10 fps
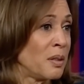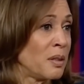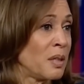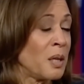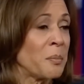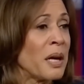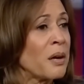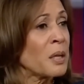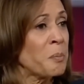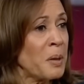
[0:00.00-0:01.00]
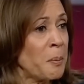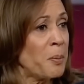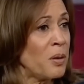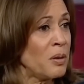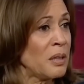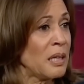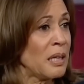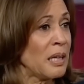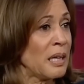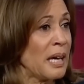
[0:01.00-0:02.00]
the American people
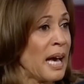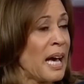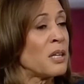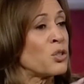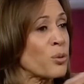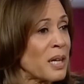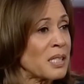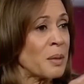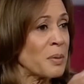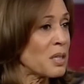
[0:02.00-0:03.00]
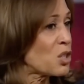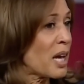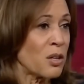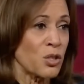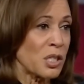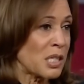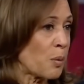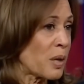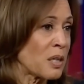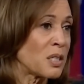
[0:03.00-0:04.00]
and address some of the challenges that
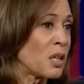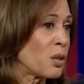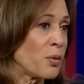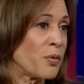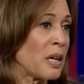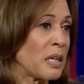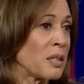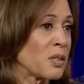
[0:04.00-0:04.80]
we continue to face.